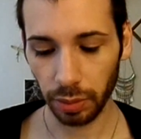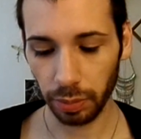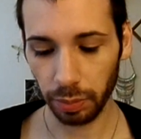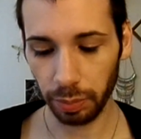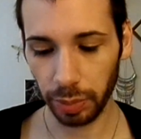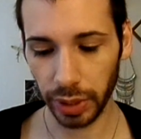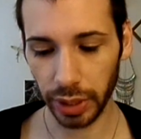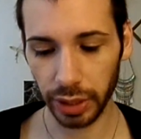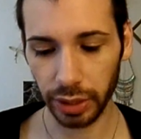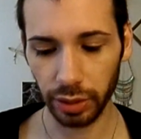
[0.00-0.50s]

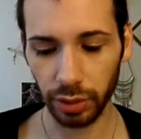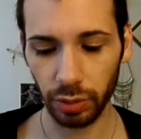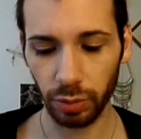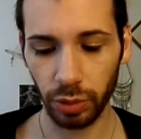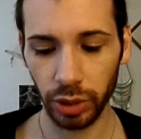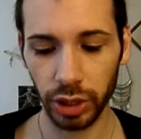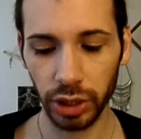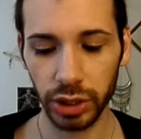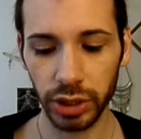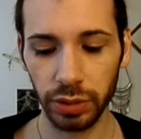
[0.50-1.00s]
But
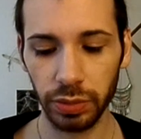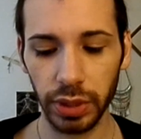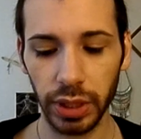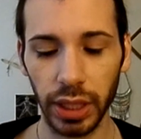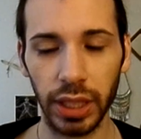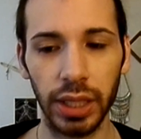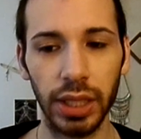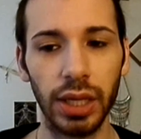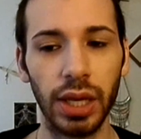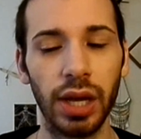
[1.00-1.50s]
when you're doing
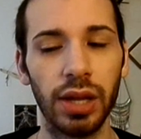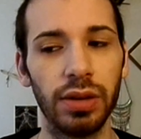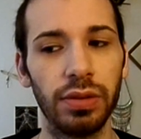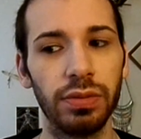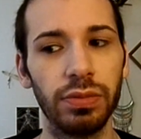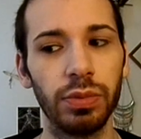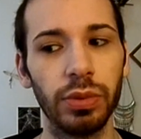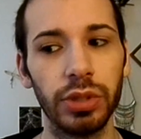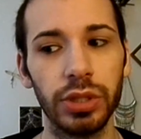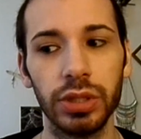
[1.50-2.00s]
any kind
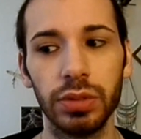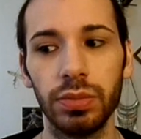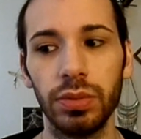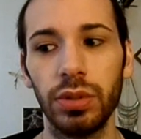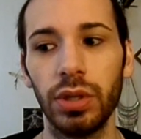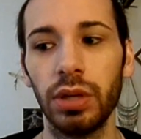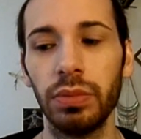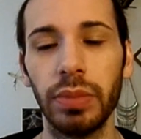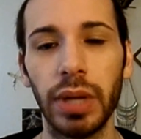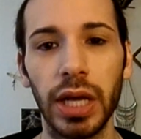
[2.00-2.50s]
of ritual
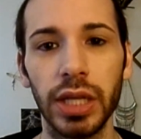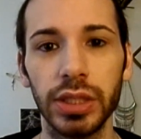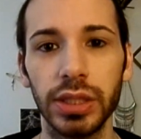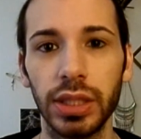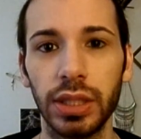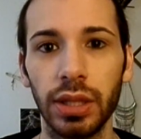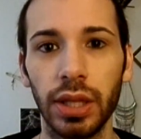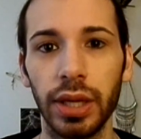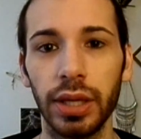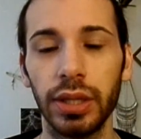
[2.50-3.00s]
or
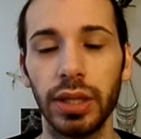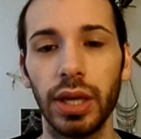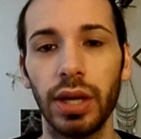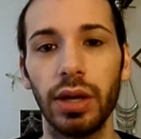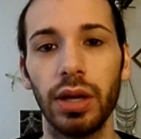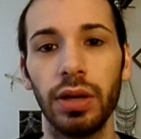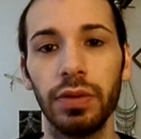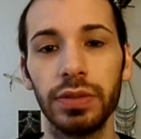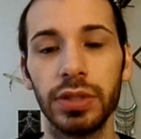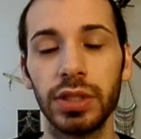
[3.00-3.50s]
magic like
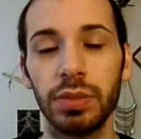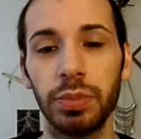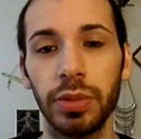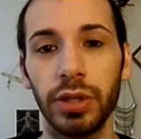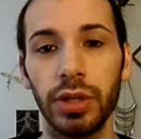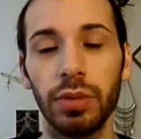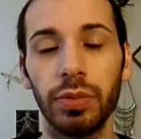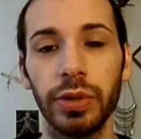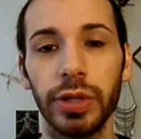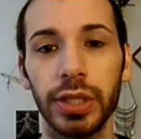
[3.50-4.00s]
that, of
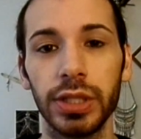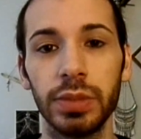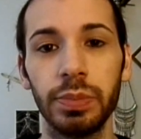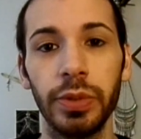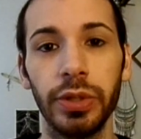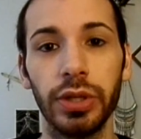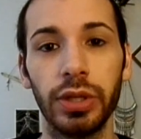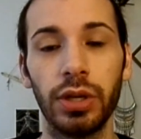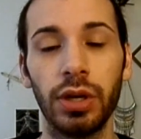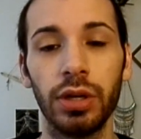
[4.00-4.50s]
spirit work,
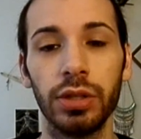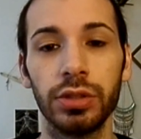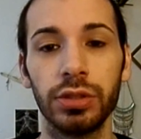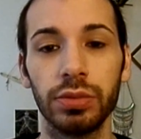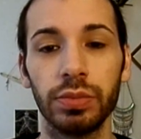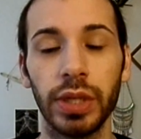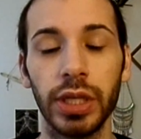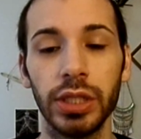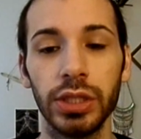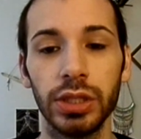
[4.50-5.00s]
spirit
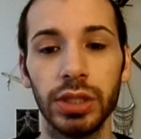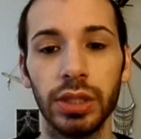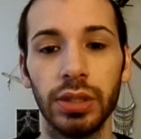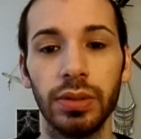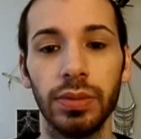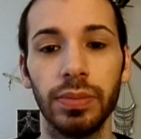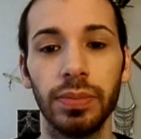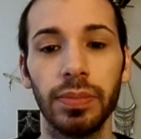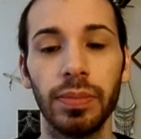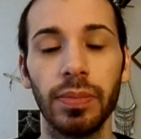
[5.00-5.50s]
conjuration,